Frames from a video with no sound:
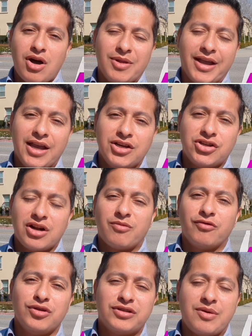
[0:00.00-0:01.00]
no obligation.
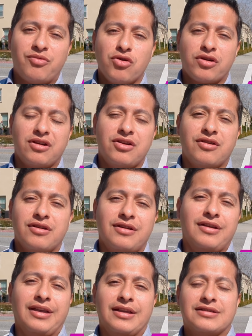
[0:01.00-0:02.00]
I'm a real estate broker here
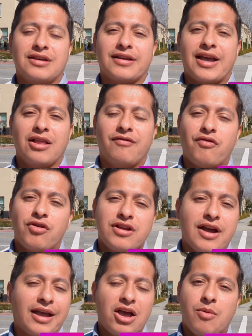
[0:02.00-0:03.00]
in Southern
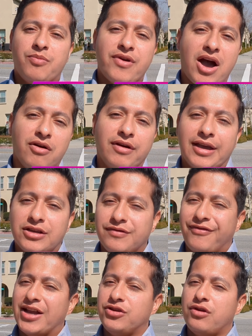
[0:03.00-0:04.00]
California. I can help you out and
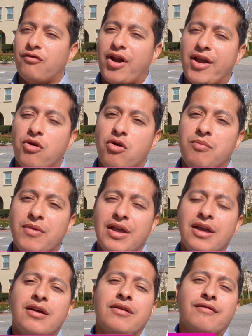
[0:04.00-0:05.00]
find you the right home
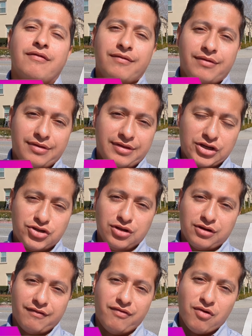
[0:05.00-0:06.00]
that you're looking